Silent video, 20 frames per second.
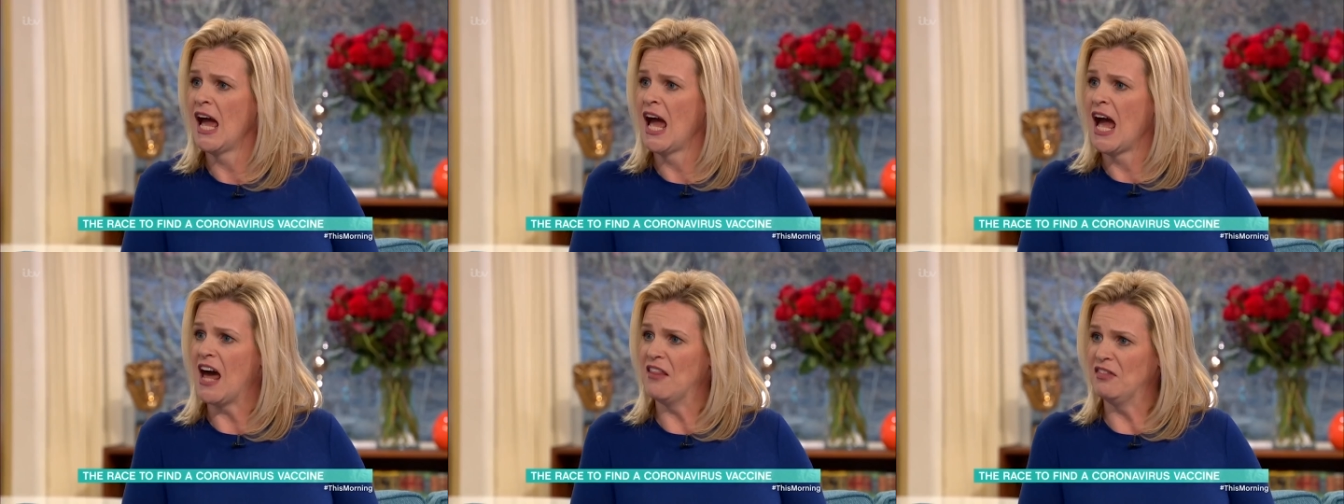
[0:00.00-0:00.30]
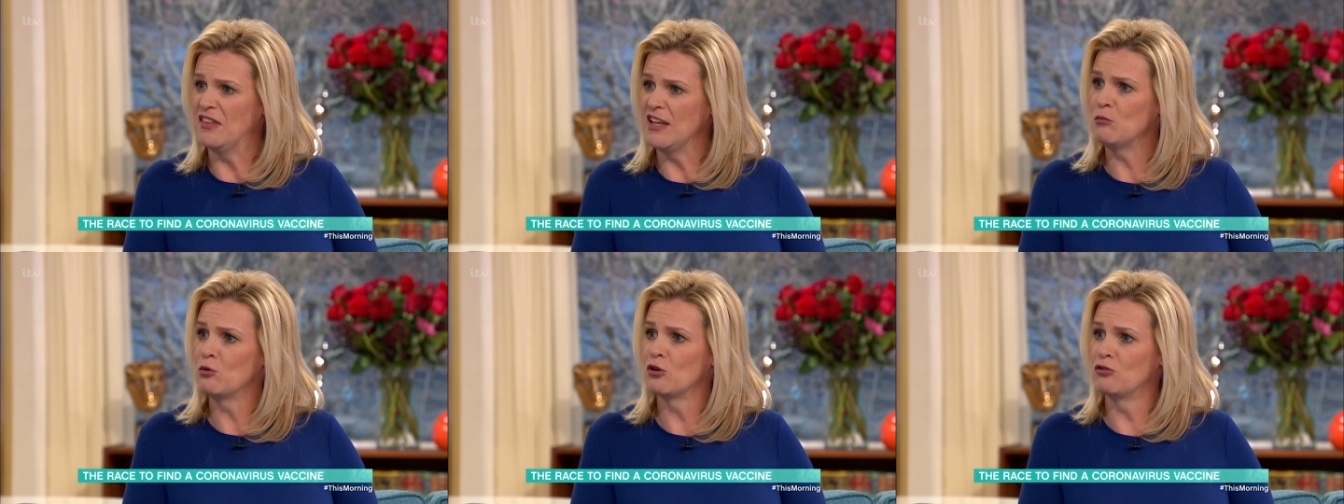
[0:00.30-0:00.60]

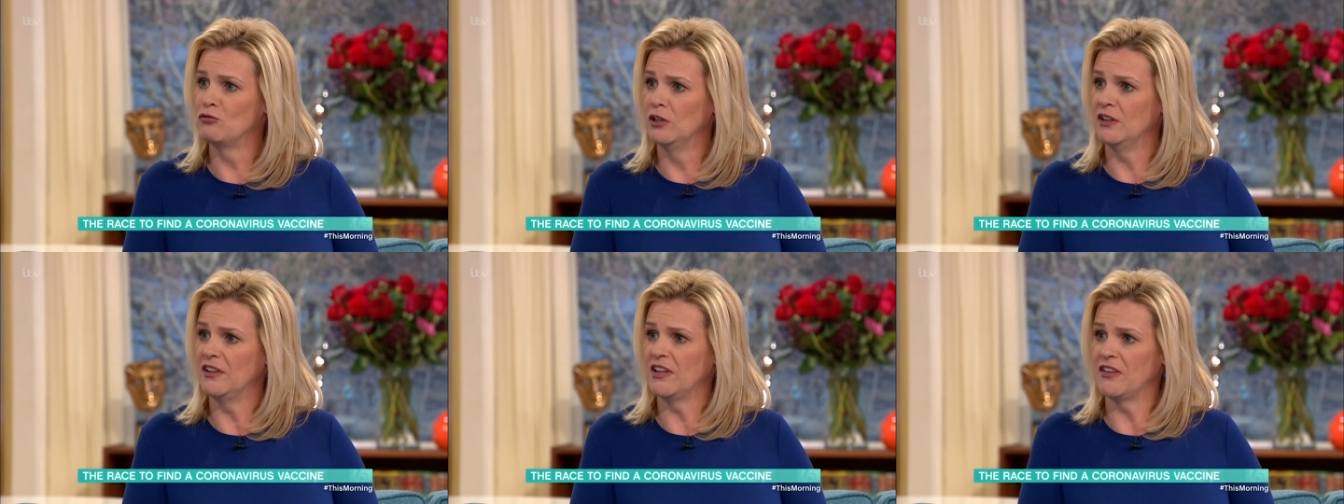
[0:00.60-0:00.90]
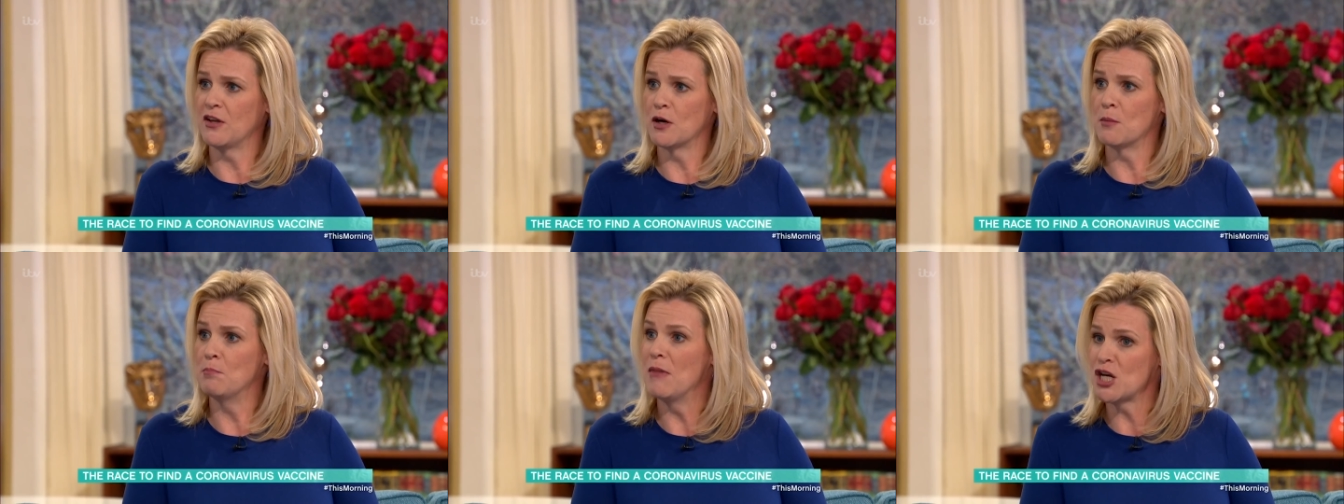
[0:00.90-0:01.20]
And they were really,
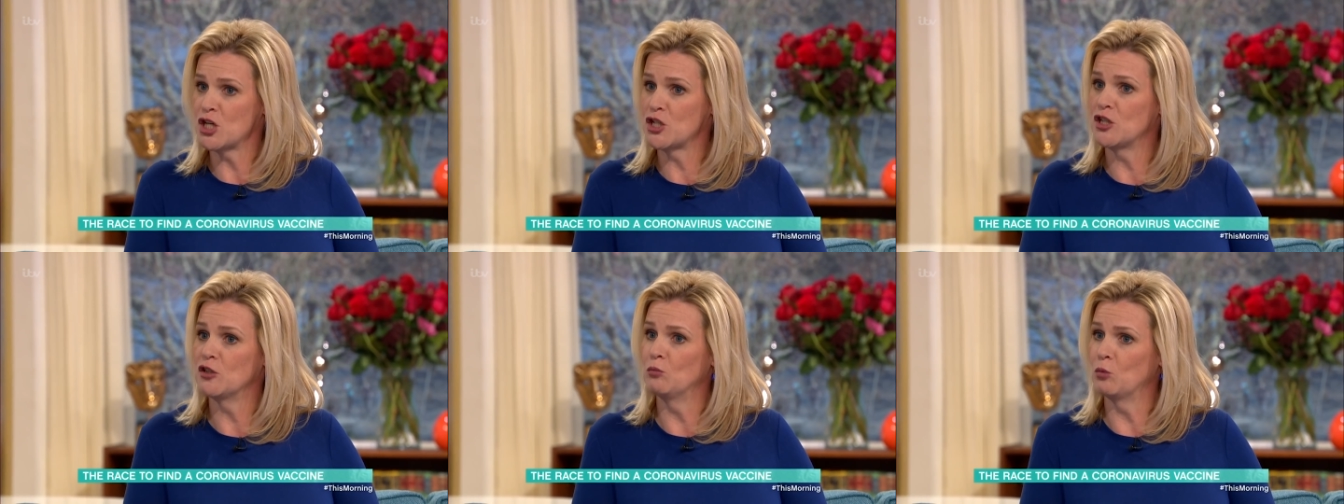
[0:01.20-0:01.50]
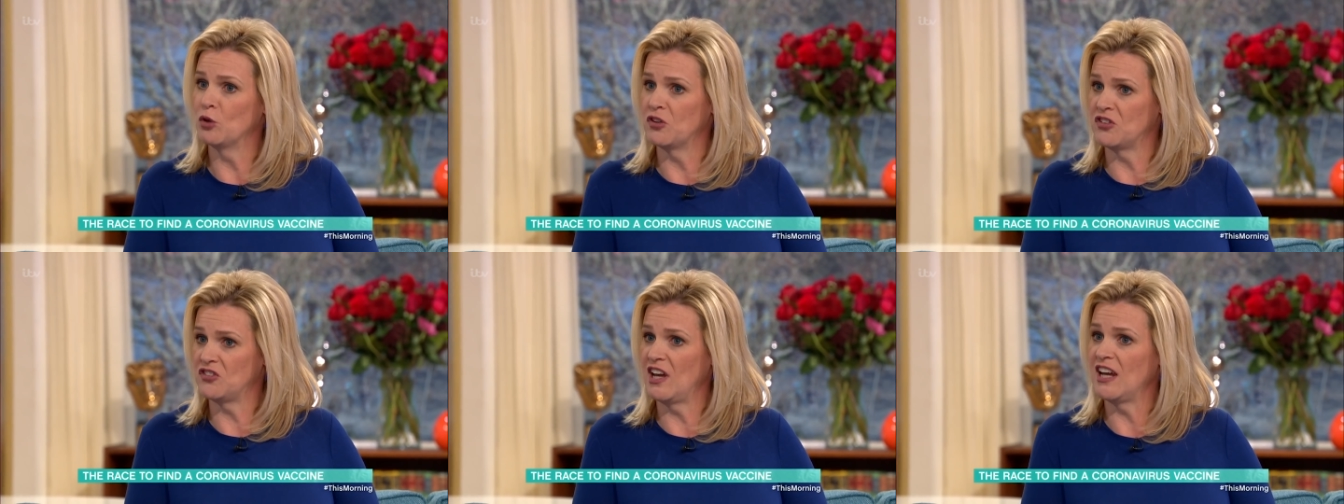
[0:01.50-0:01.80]
their mission commission
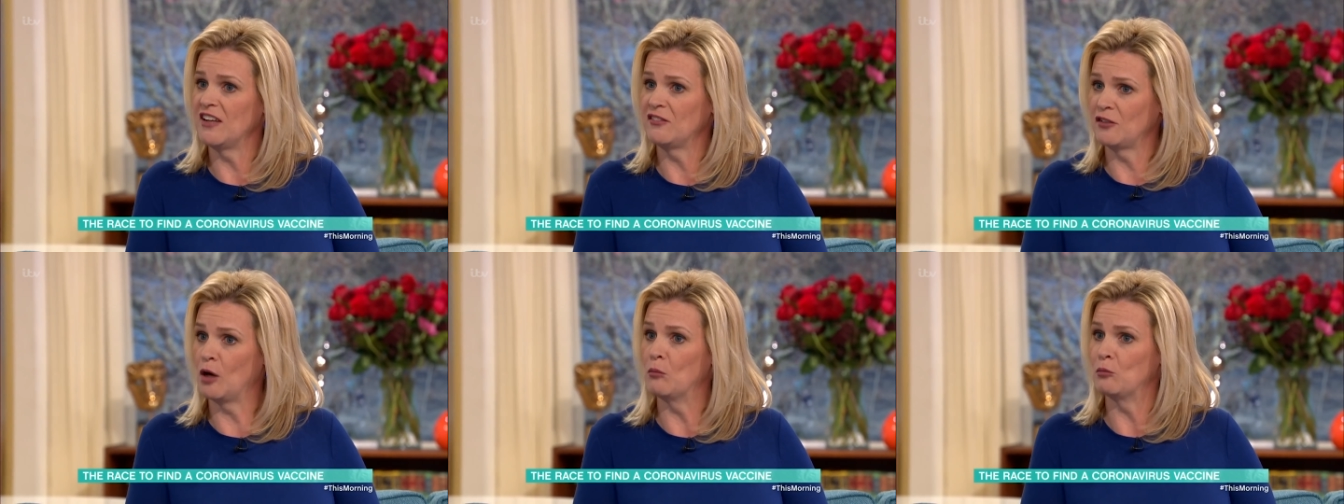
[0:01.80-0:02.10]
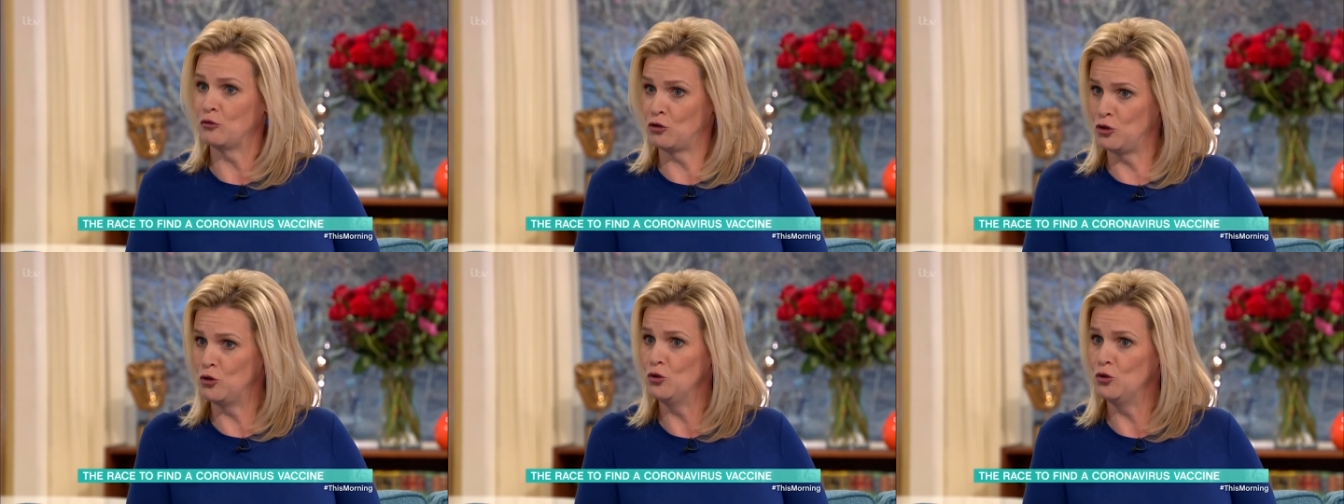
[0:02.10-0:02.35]
was set up